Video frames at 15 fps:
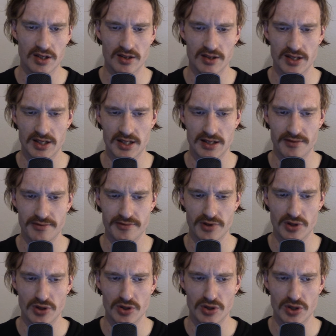that have
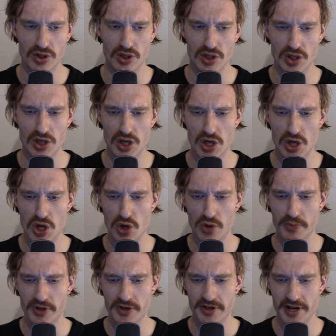
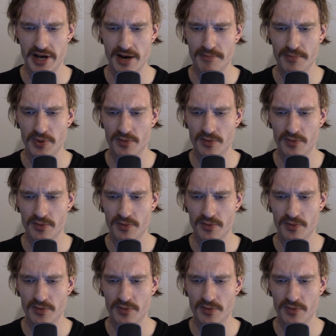opened up,